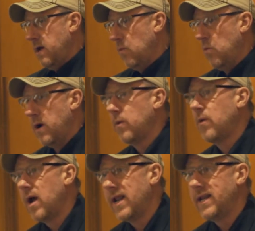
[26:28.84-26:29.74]
where we
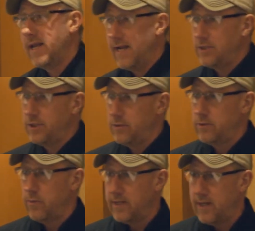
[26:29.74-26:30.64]
run into
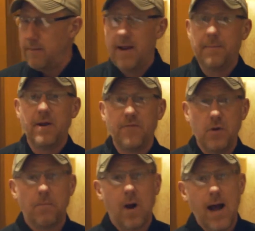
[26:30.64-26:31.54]
issues with it, maybe a few
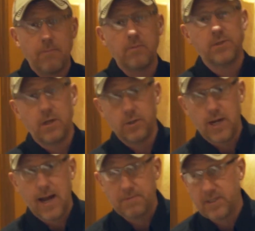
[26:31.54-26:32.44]
problems on
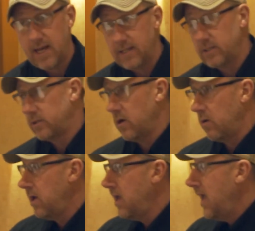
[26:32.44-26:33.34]
job sites.
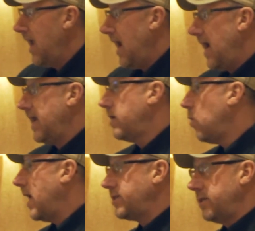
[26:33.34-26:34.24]
So any
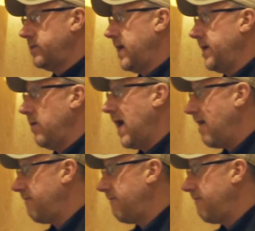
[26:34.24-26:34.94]
questions that you have,